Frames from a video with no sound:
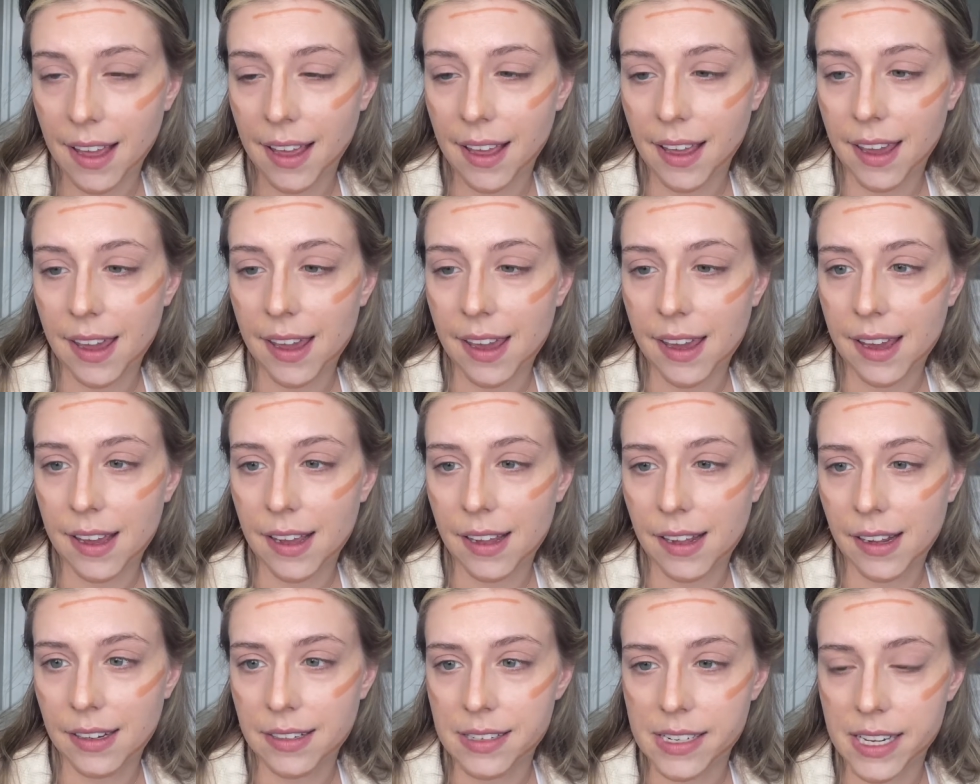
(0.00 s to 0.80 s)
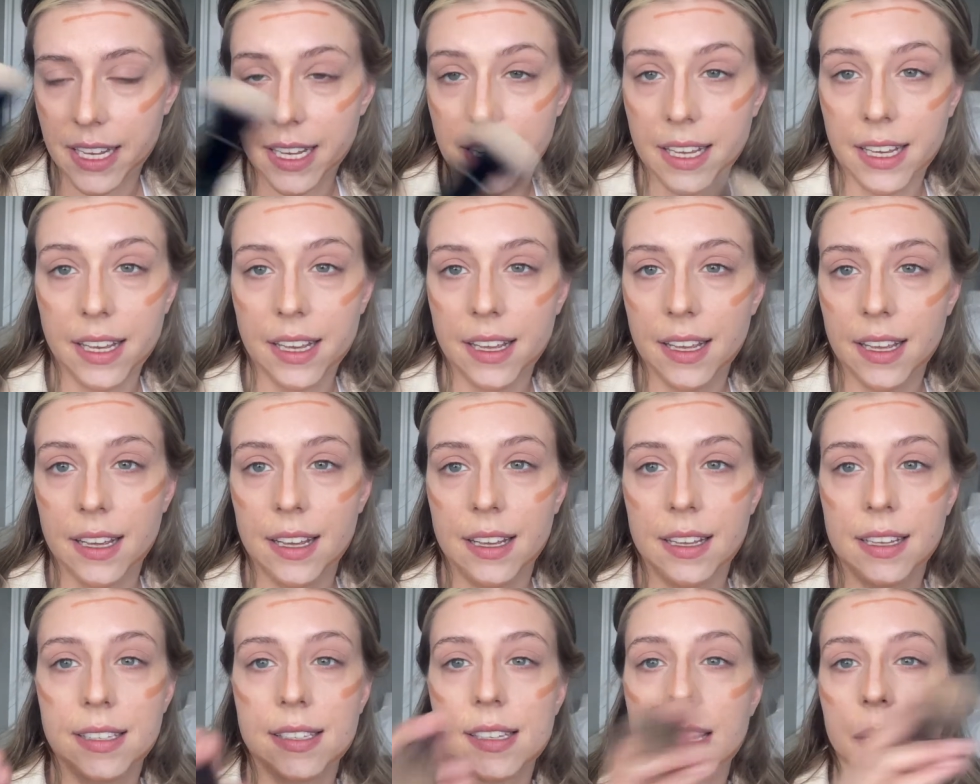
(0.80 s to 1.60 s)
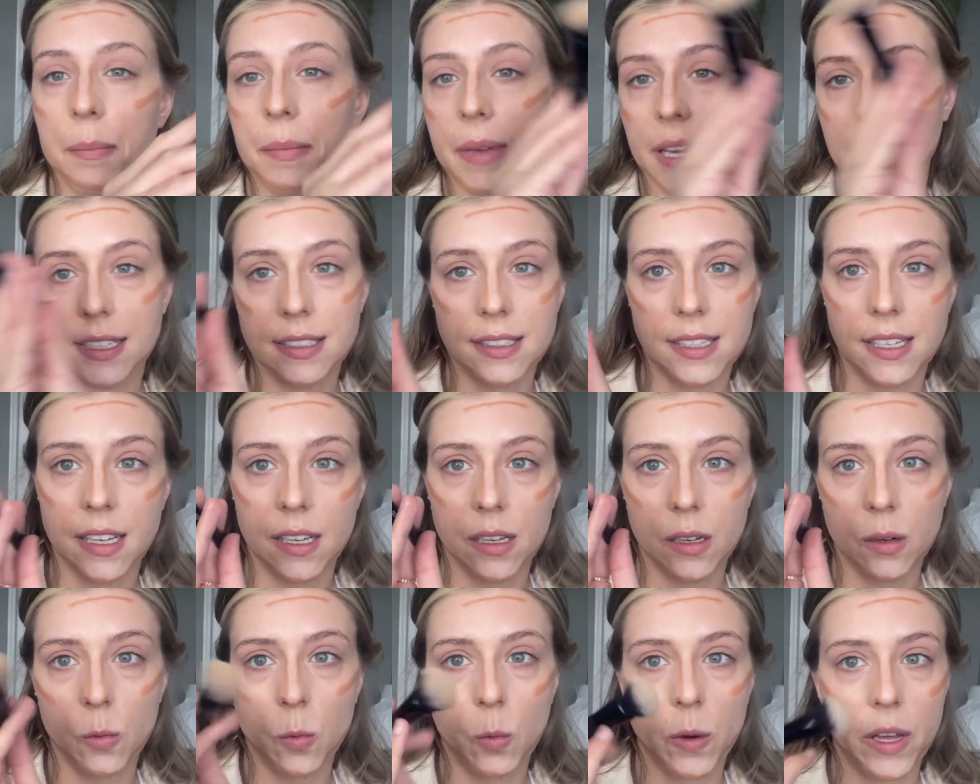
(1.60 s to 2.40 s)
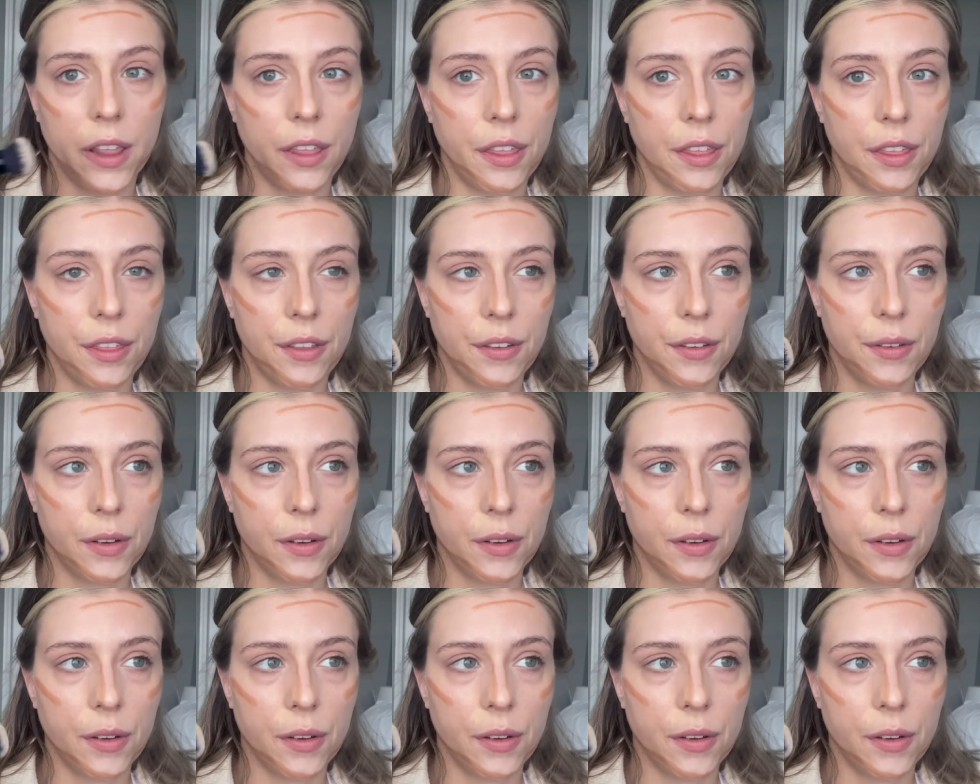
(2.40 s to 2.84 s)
and it is amazing with